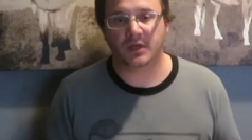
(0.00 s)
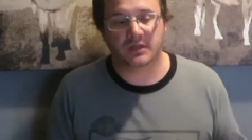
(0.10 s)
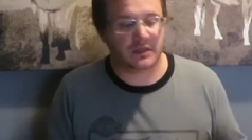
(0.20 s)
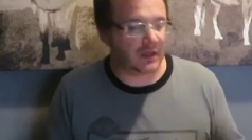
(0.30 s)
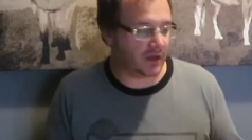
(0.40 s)

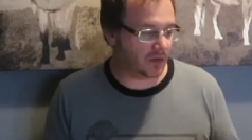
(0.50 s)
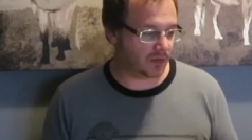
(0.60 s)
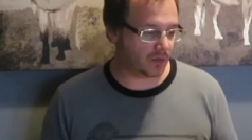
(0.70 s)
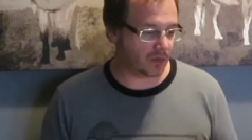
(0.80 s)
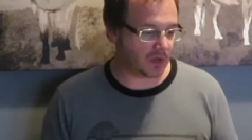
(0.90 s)
but
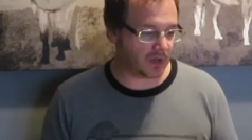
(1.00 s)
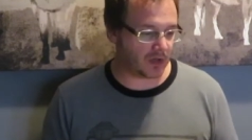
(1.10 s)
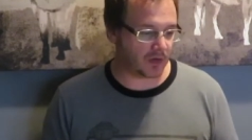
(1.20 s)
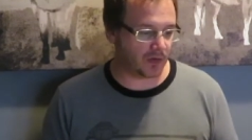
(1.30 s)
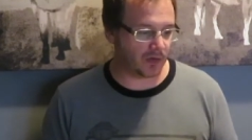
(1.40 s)
uh,
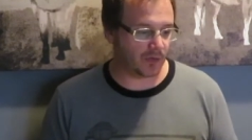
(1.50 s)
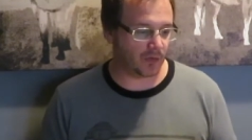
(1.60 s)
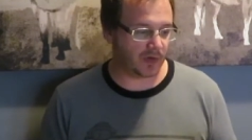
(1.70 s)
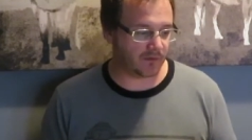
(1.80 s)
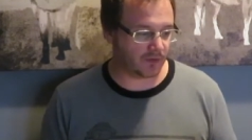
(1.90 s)
uh,
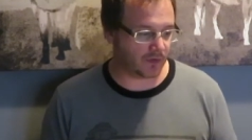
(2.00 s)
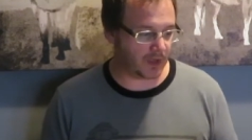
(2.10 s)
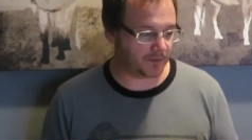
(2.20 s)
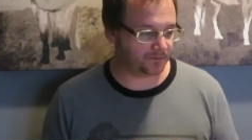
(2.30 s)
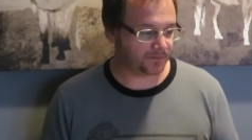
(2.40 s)
whatever,
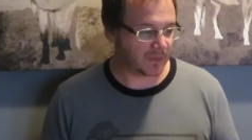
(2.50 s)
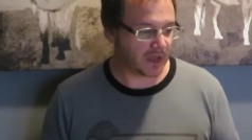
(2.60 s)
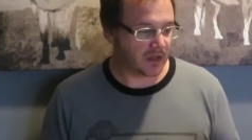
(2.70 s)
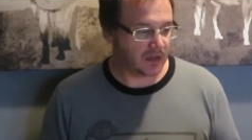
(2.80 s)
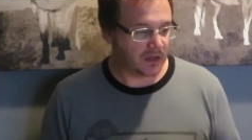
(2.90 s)
right?
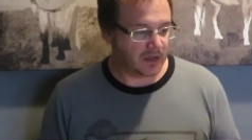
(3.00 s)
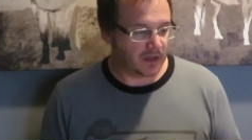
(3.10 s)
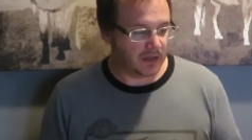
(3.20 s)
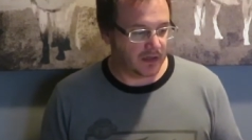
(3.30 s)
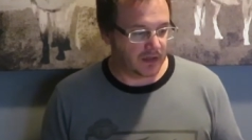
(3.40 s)

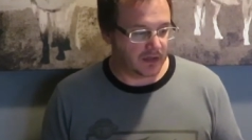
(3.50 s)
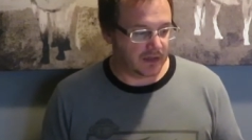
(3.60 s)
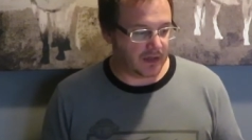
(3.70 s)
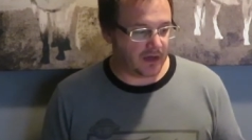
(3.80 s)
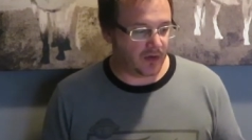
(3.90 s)

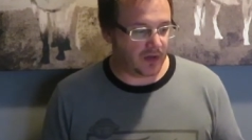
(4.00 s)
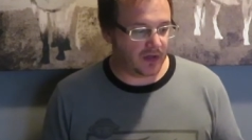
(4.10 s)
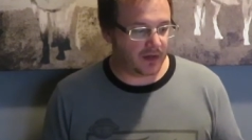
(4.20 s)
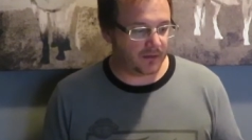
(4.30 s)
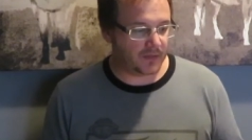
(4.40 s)
Now,
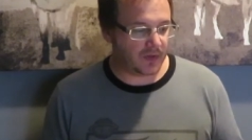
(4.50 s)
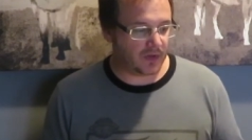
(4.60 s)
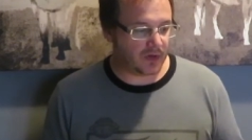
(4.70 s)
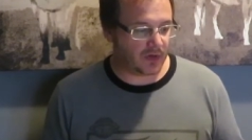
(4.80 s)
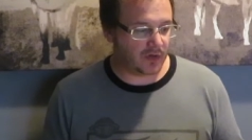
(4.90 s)
um,
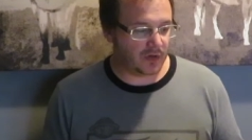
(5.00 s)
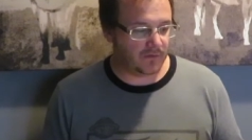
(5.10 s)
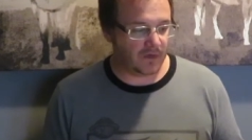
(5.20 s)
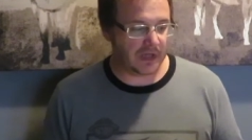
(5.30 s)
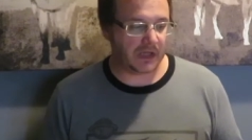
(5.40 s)
our
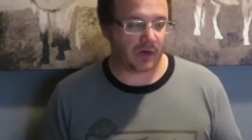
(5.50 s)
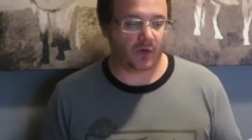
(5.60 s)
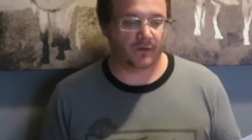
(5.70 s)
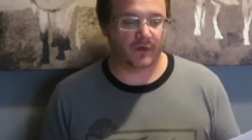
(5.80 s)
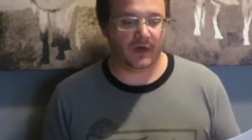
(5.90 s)
good friends
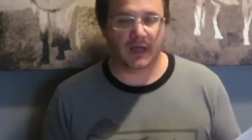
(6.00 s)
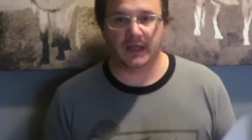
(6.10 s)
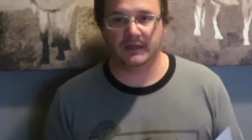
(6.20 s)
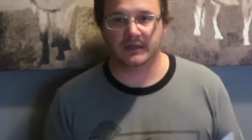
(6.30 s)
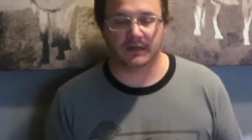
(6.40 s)
over
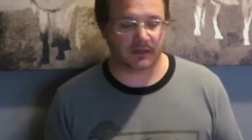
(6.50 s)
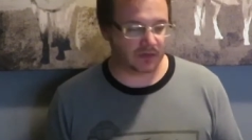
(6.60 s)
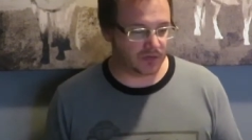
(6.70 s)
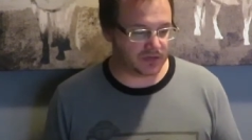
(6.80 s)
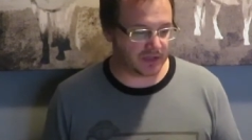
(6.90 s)
at
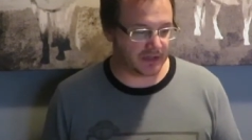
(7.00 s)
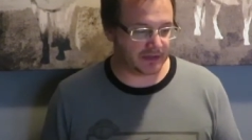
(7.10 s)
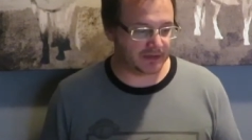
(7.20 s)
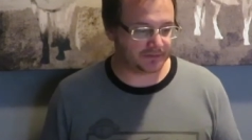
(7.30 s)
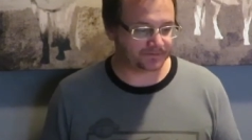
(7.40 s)

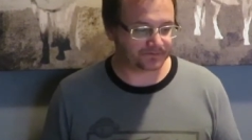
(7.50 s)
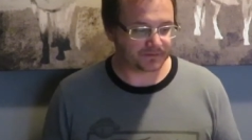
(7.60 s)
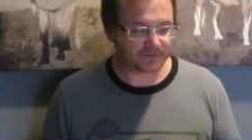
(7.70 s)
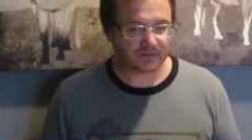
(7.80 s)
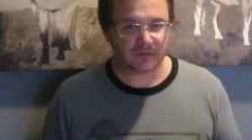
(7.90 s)
Lucha
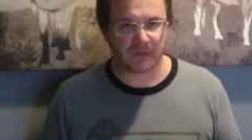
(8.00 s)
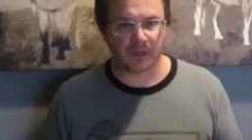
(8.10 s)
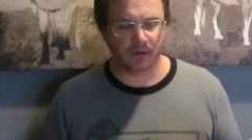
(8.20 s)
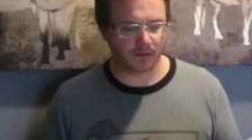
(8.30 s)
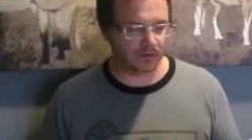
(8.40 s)

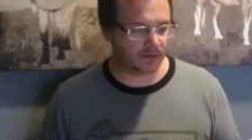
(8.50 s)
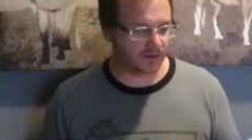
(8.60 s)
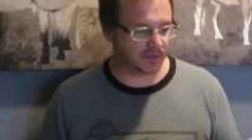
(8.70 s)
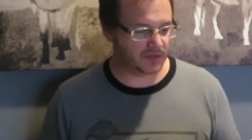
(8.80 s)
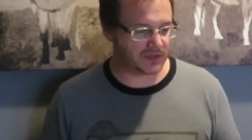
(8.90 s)
you know,
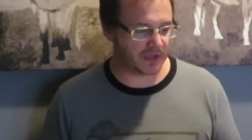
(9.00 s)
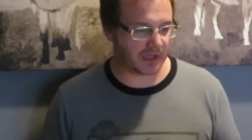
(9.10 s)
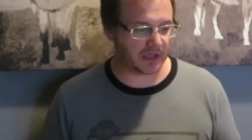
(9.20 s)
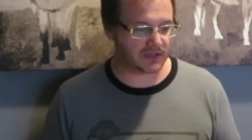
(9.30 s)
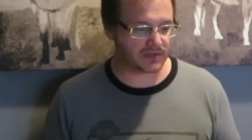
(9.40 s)
Lucha
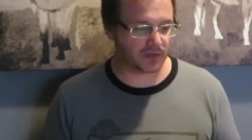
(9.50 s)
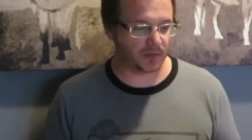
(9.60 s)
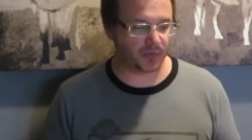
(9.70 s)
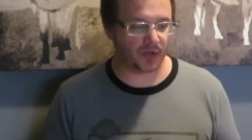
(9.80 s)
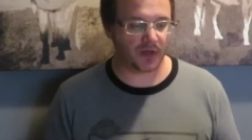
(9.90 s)

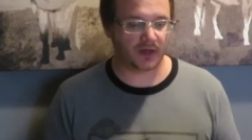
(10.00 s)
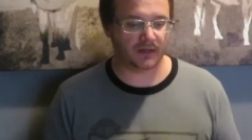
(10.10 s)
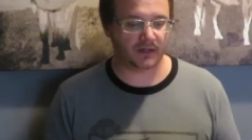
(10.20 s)
Central put on